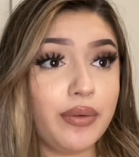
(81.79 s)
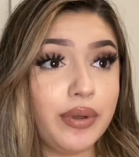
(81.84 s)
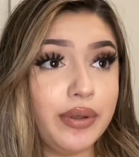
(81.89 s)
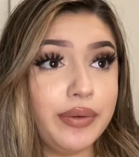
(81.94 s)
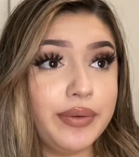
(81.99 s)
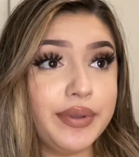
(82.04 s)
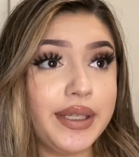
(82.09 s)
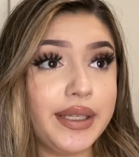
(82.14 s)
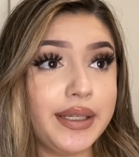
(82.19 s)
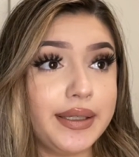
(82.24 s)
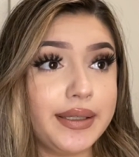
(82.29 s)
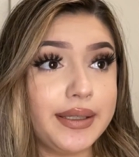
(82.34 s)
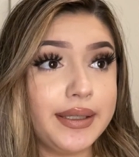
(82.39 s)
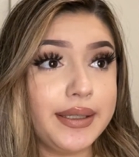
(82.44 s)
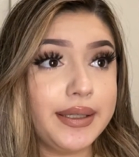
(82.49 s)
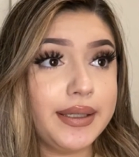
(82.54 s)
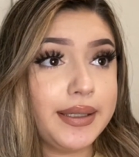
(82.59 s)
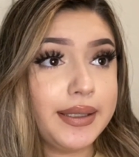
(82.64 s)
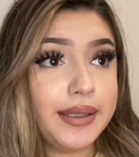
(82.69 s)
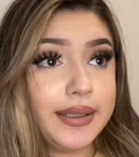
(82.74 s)
use it,
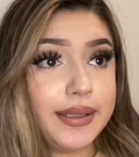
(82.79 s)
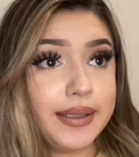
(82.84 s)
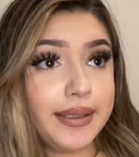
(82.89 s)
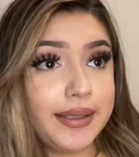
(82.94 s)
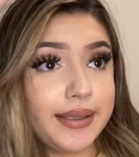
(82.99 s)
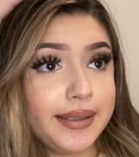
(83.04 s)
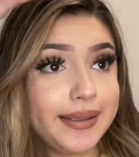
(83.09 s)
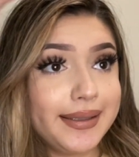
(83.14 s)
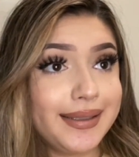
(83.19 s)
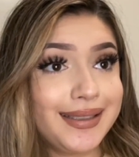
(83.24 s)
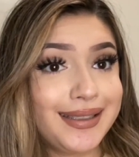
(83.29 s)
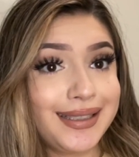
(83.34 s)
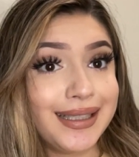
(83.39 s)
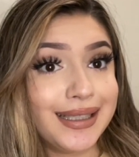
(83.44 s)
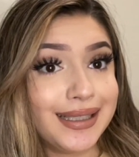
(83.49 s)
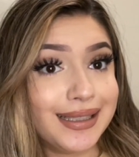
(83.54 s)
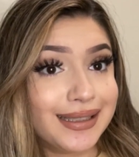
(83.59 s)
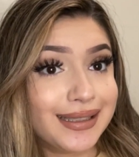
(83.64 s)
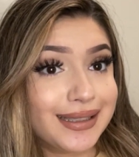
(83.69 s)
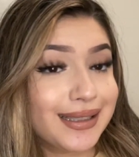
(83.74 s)

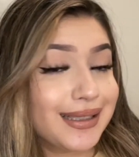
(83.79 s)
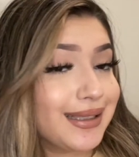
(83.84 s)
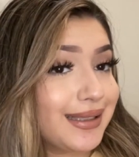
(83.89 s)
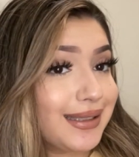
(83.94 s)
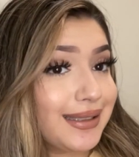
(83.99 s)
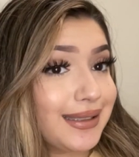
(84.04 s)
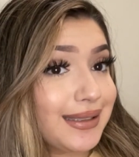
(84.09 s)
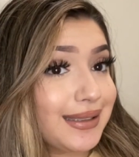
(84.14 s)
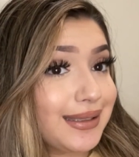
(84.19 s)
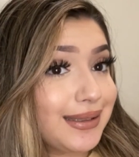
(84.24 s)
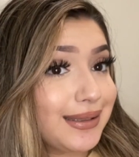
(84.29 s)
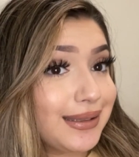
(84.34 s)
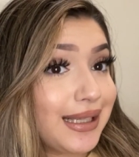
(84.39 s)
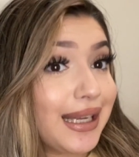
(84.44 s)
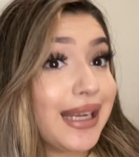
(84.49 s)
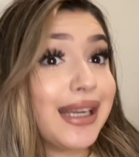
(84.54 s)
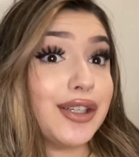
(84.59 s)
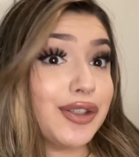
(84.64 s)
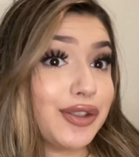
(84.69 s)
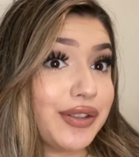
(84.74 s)
she's
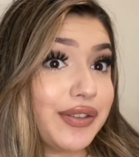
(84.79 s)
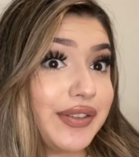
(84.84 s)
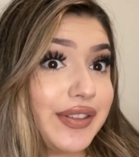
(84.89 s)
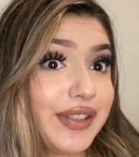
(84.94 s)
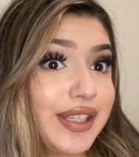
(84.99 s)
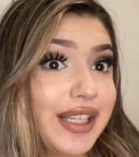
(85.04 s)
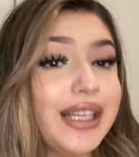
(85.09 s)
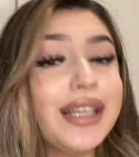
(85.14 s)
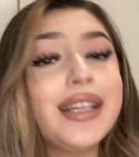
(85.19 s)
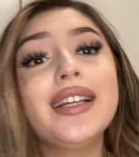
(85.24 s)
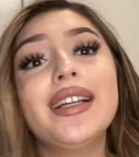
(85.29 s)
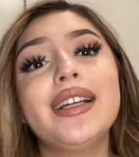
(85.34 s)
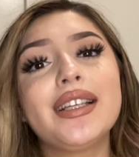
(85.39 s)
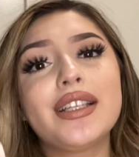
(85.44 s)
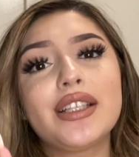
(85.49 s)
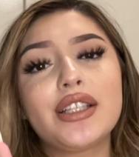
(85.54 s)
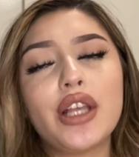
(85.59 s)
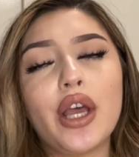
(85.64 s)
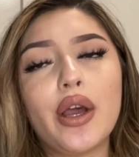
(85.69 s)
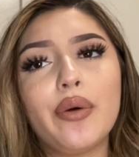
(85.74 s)
dandruffy.
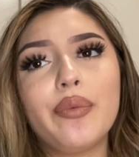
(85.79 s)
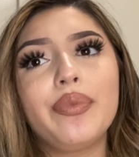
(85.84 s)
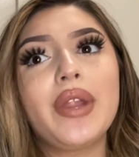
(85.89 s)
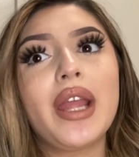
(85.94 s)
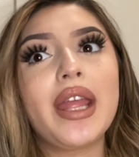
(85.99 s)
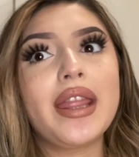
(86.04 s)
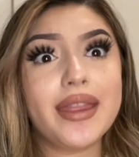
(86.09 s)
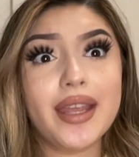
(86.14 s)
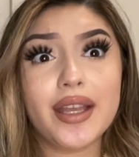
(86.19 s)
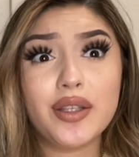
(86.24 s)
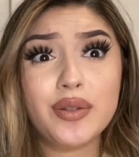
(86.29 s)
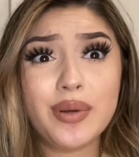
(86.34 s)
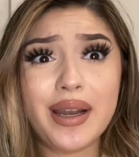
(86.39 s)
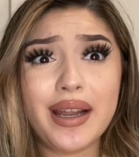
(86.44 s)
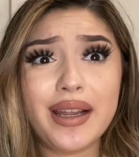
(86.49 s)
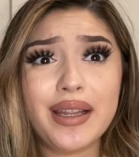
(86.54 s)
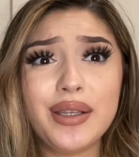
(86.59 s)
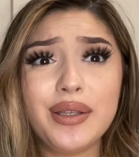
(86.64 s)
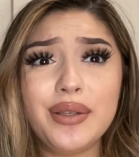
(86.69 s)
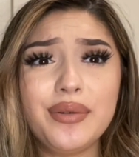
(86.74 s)
So that's what I
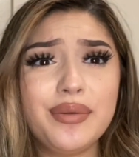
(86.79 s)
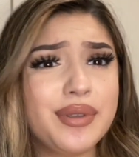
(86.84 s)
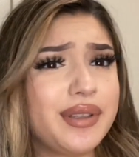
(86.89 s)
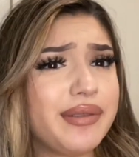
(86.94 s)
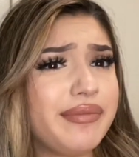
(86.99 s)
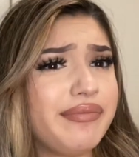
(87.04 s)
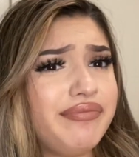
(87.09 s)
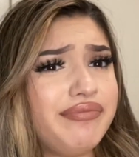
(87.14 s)
use.